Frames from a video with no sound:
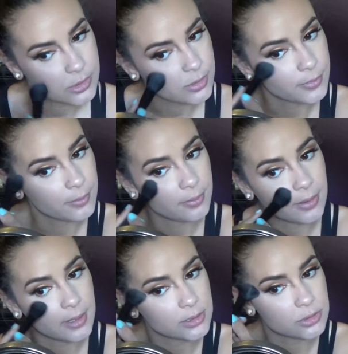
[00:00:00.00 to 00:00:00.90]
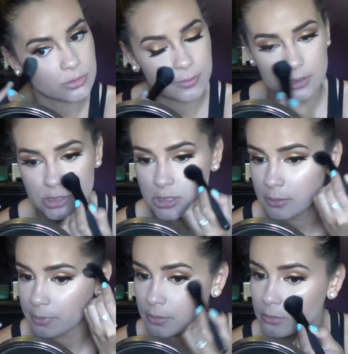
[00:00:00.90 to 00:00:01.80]
So I'm going to apply that to my
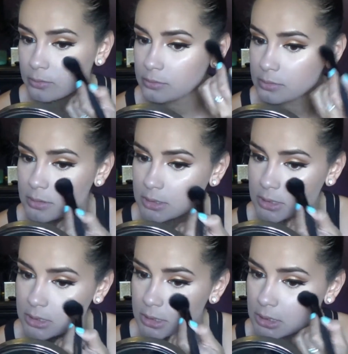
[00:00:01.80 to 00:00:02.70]
cheekbones.